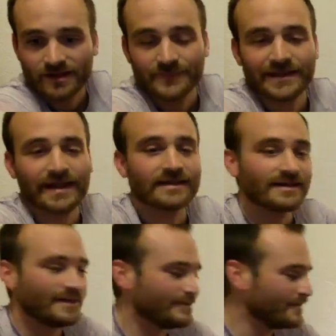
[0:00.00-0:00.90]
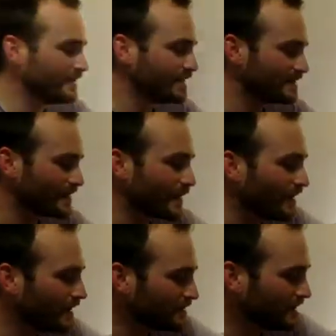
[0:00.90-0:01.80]
I mean, I could keep doing this for a
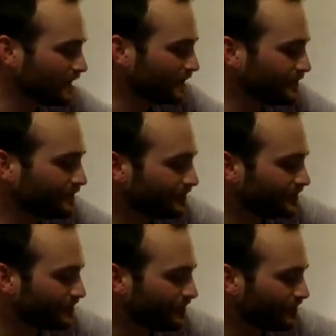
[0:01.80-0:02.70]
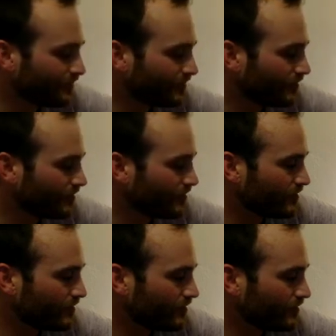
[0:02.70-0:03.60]
long time,
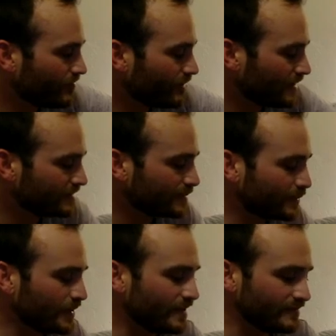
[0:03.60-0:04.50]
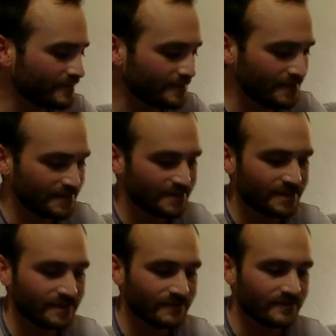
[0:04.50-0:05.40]
but there's a point of
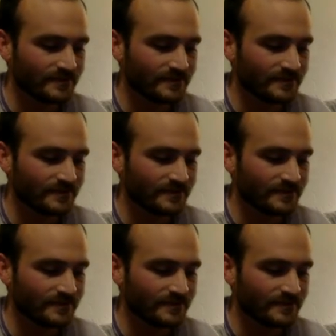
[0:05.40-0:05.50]
diminishing